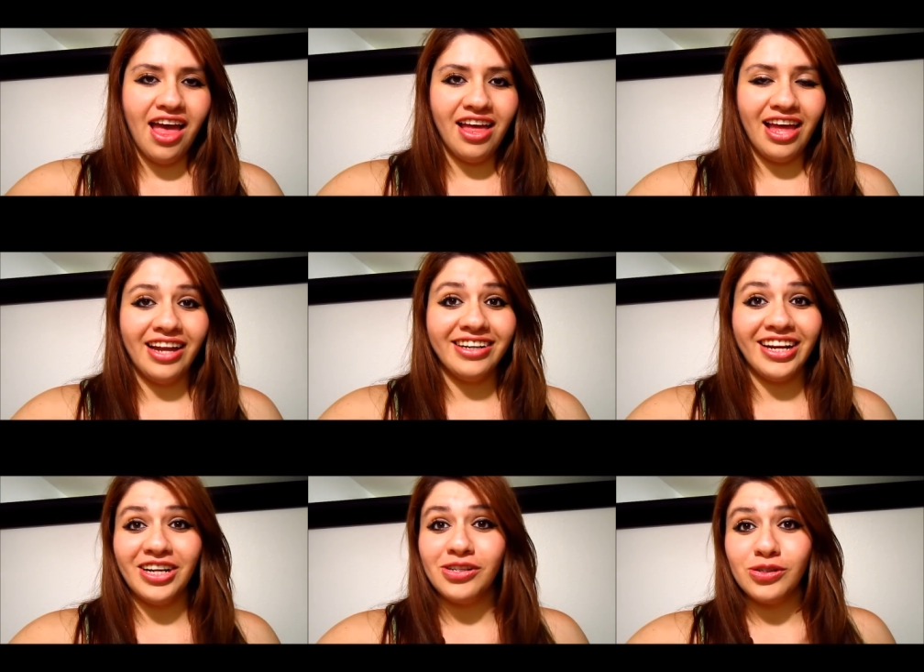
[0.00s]
and
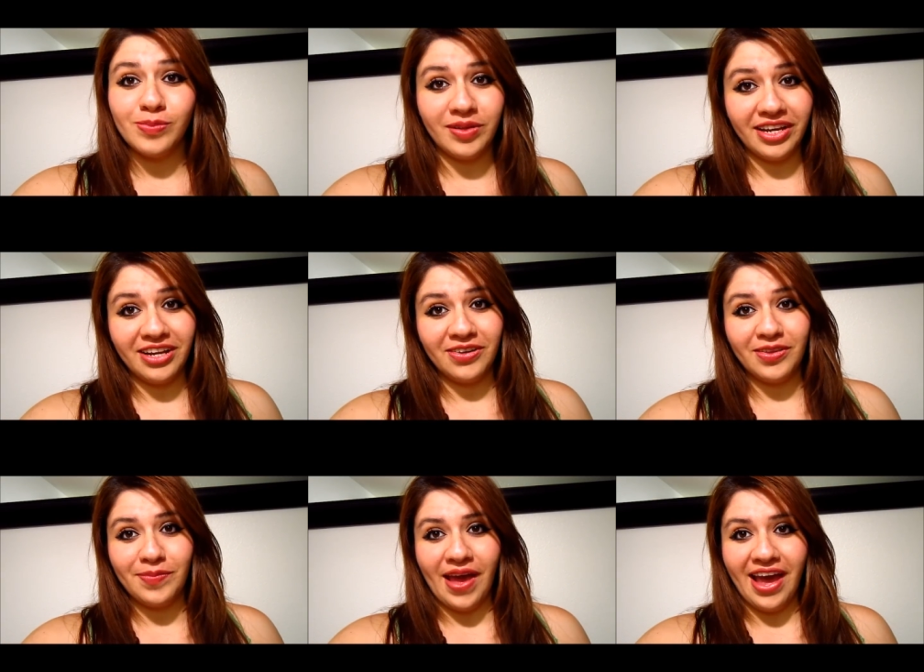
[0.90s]
Carrie just playing on
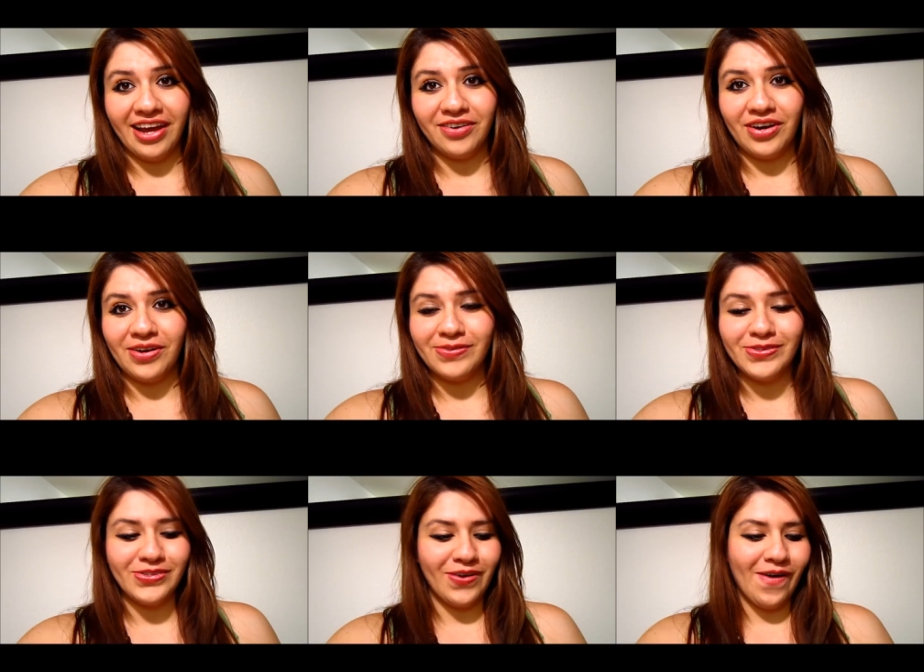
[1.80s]
the background,
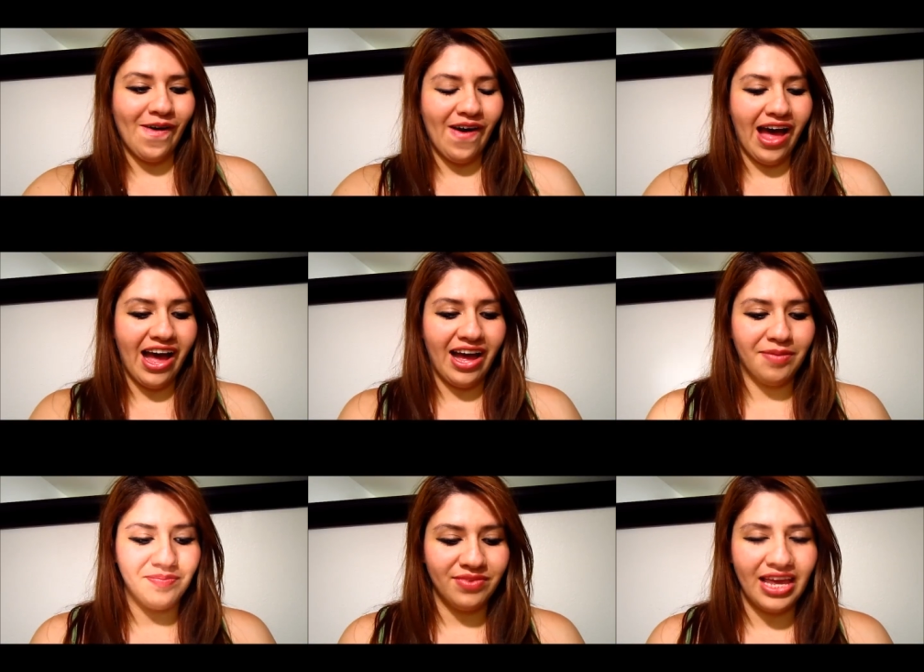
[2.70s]
so
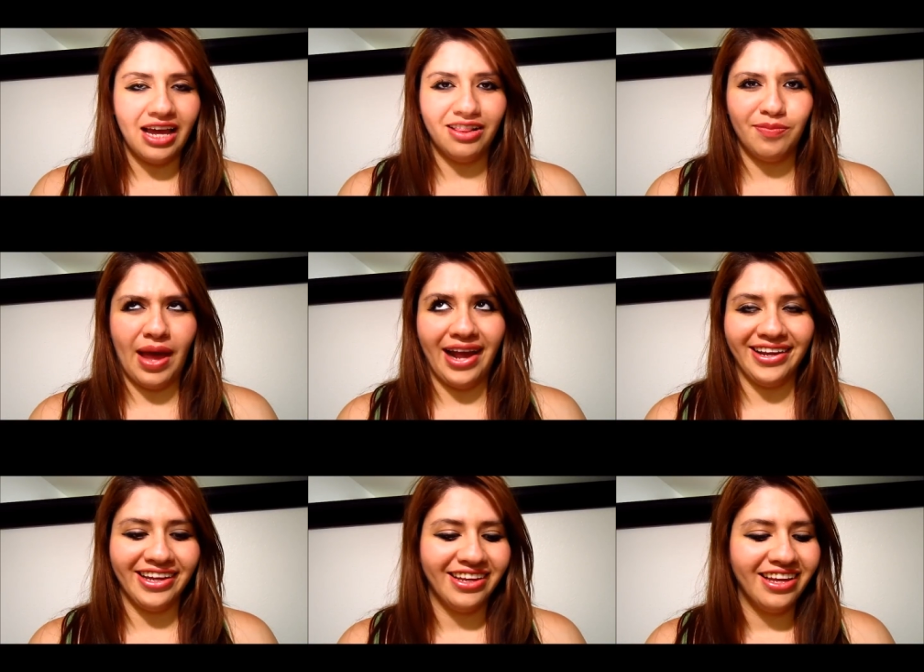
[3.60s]
in the
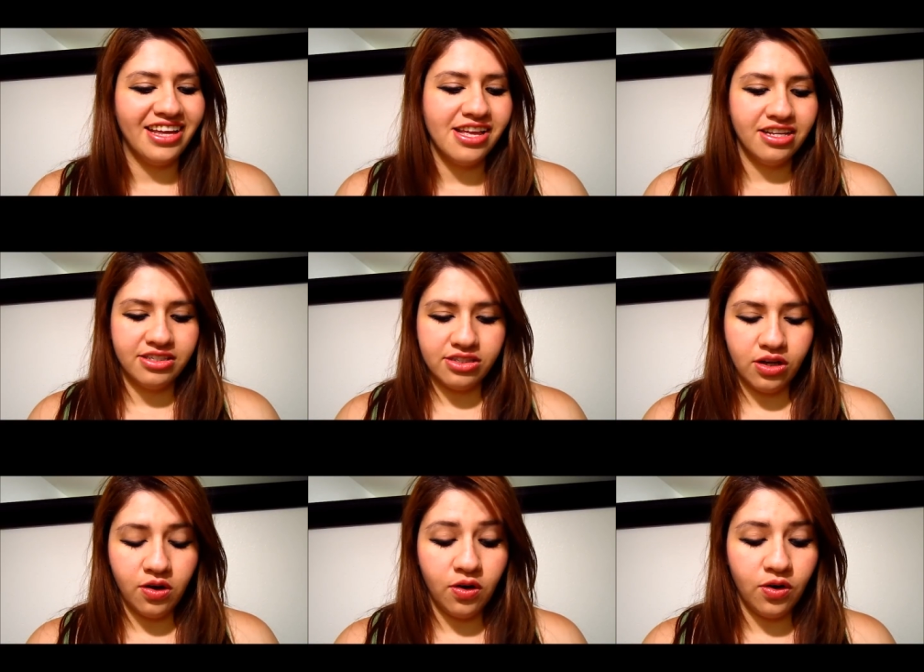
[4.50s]
back.
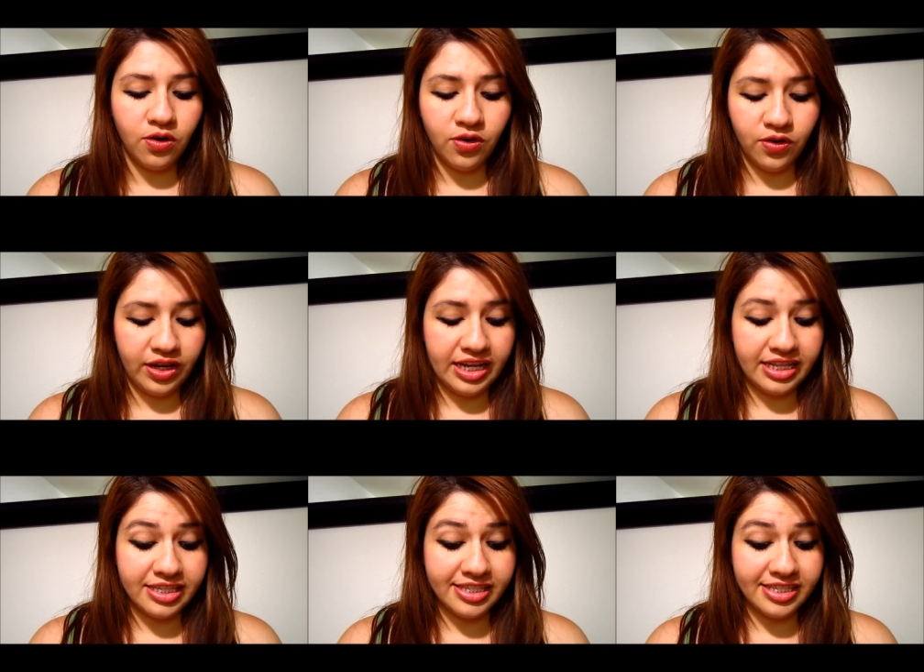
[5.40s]
So
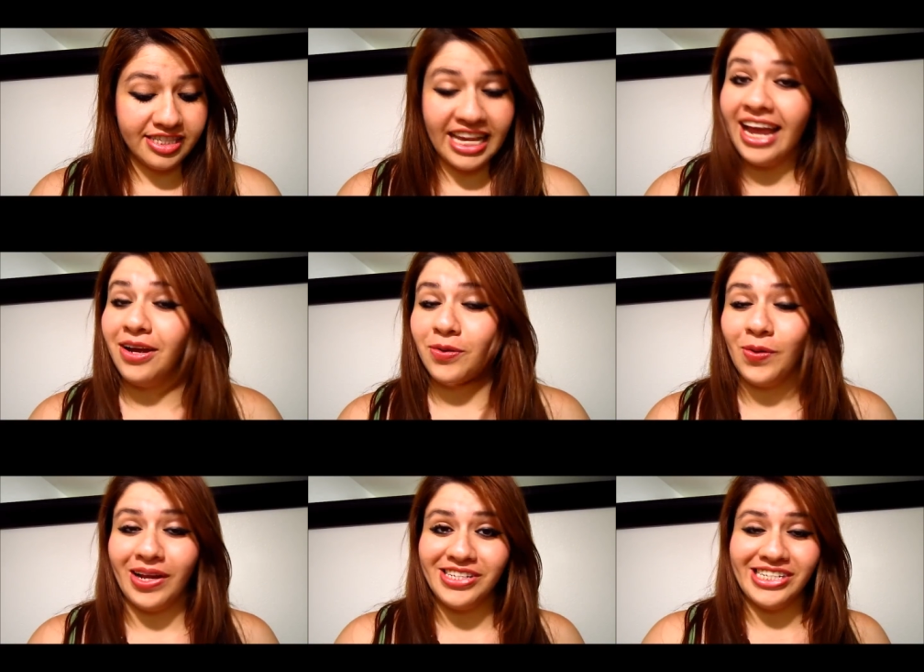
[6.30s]
it's 10
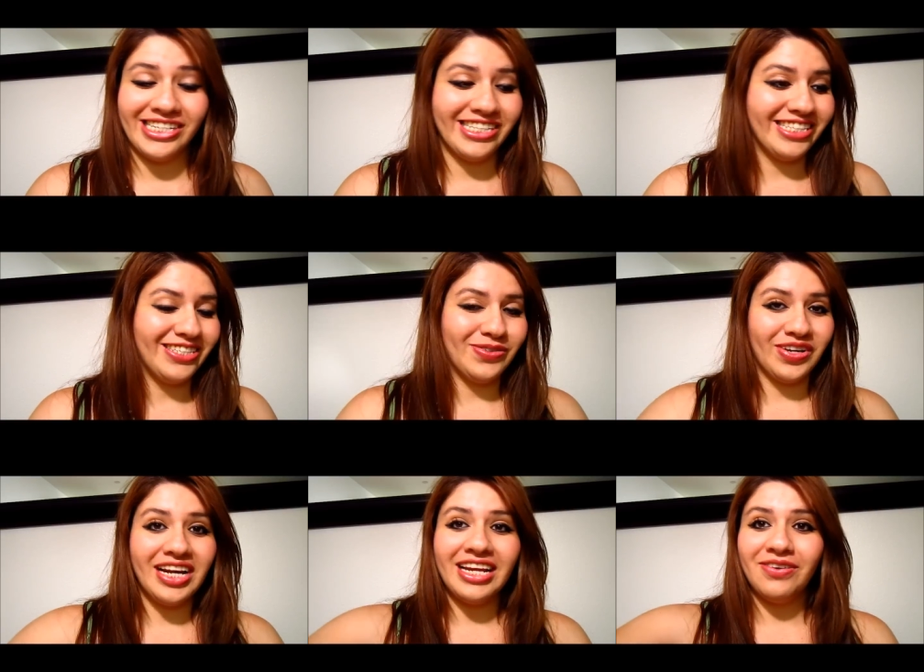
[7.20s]
questions,
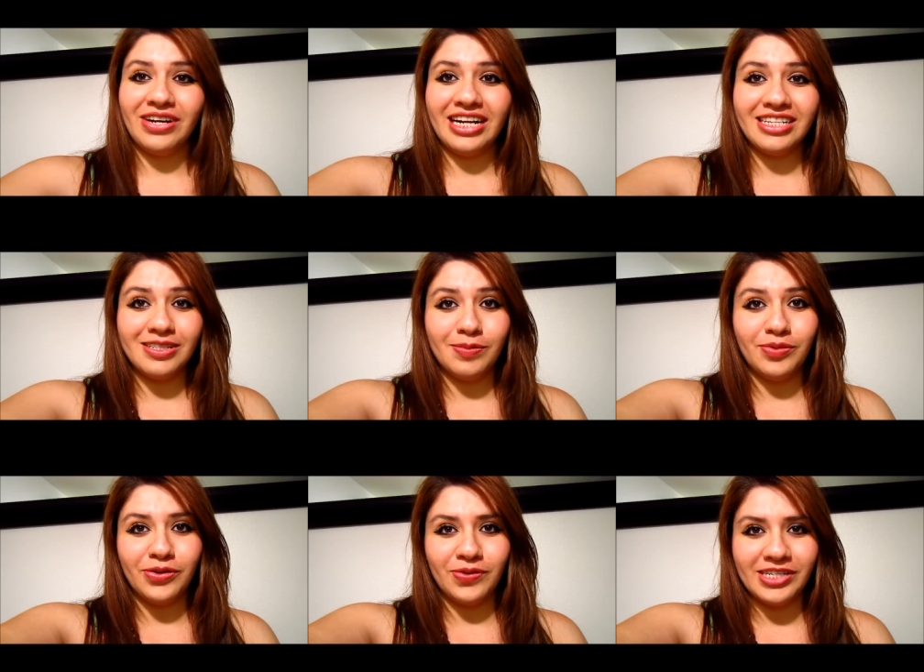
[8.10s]
really, really
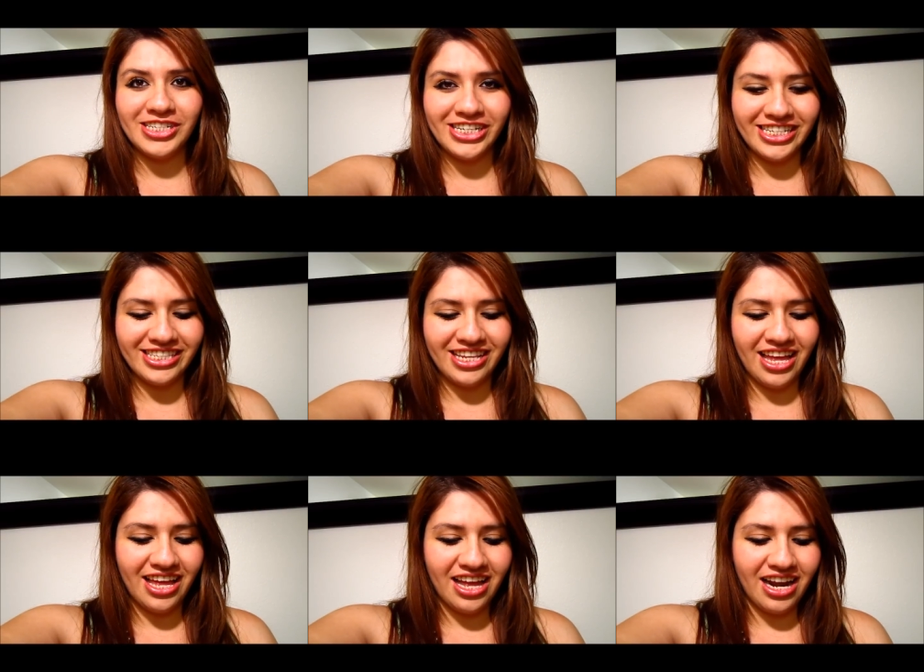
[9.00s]
simple questions,
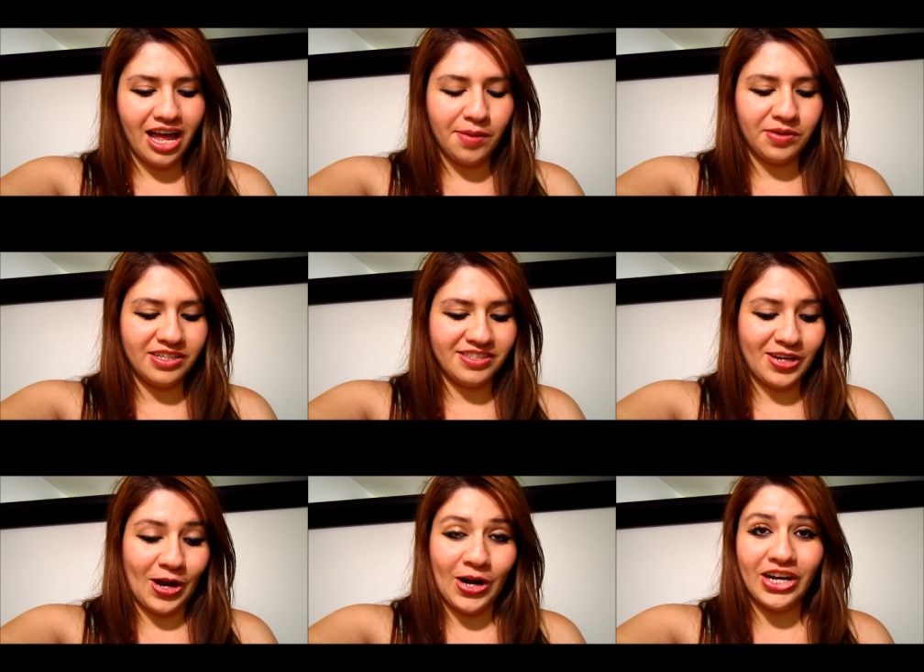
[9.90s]
and I'm gonna
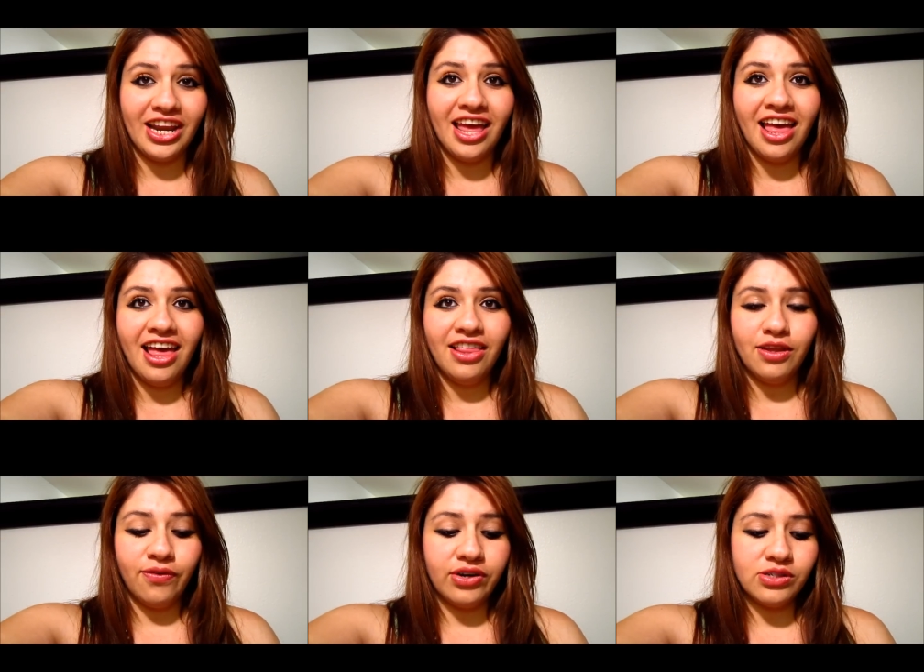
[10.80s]
start.
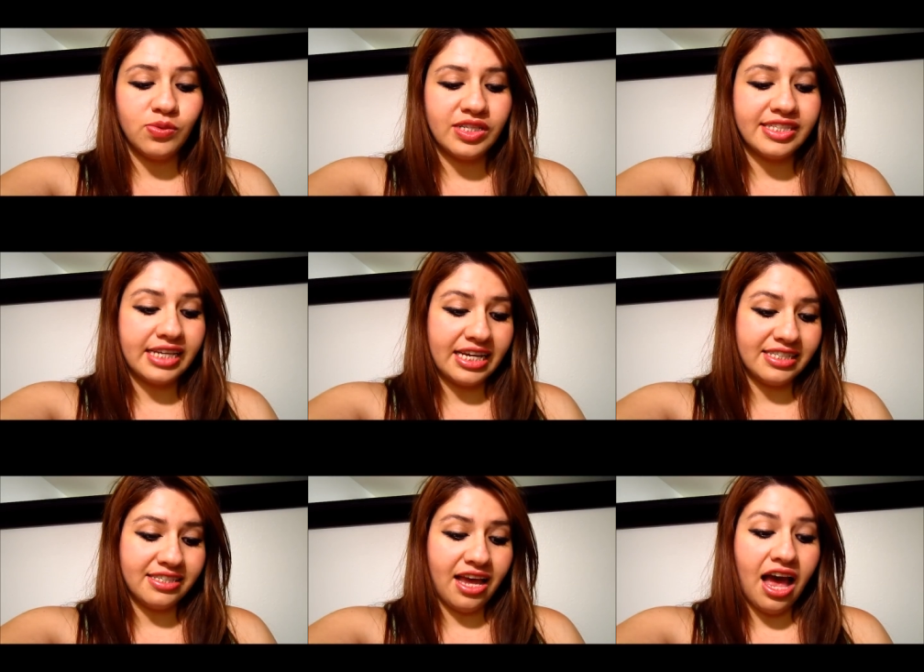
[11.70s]
The first one
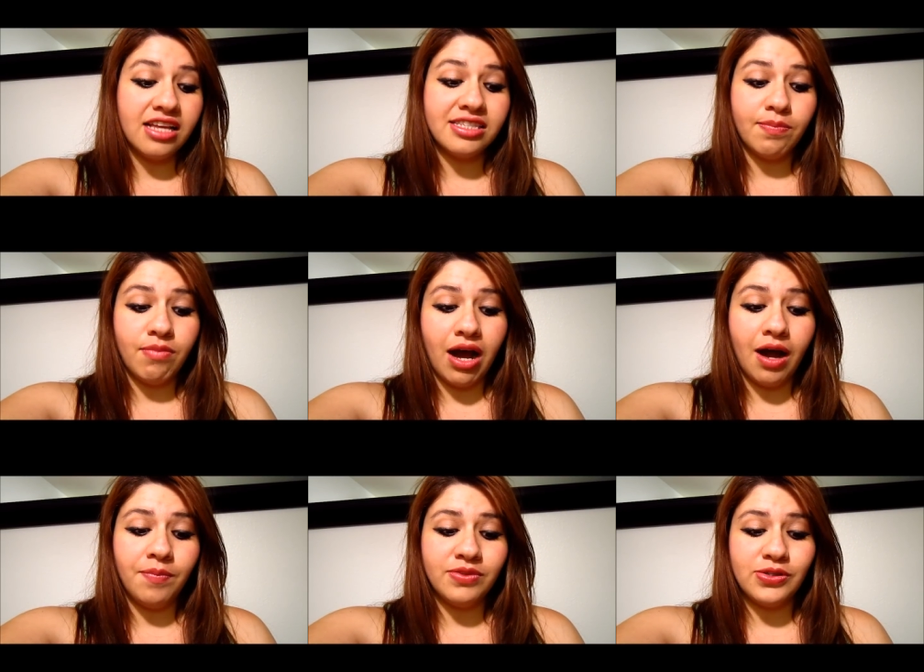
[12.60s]
says, as a
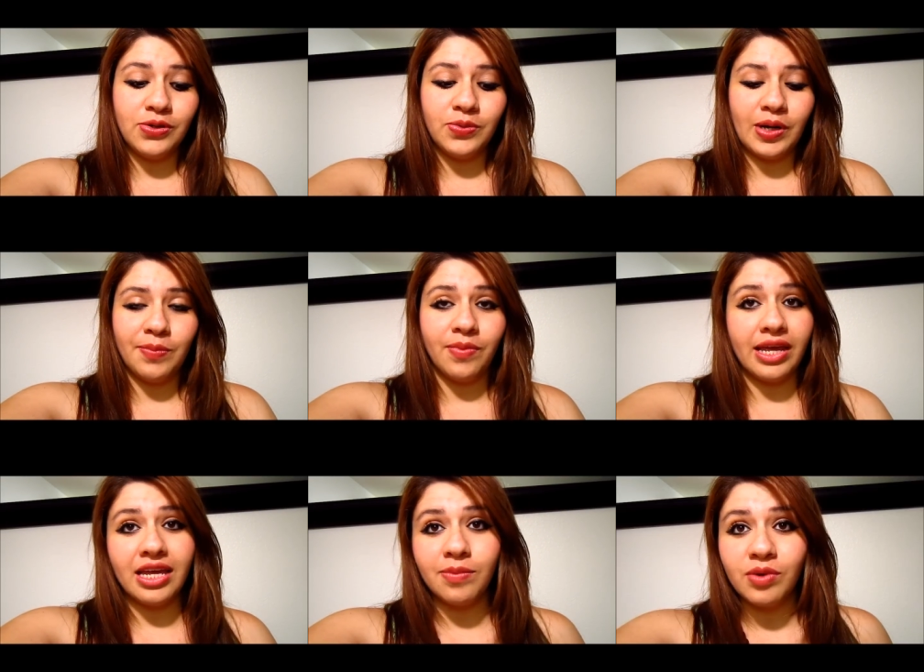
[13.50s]
mom, do you wear
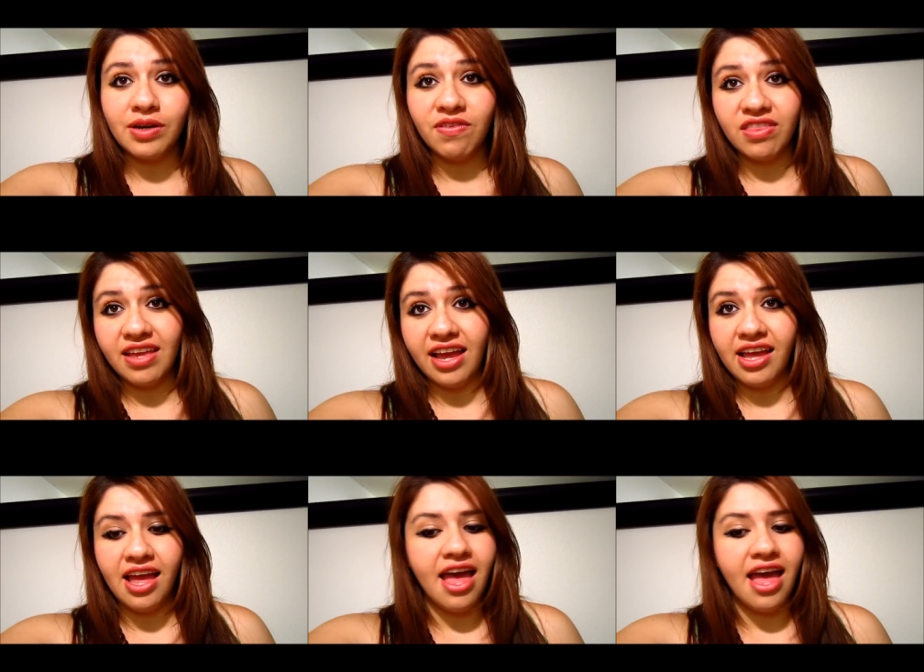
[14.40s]
makeup every day?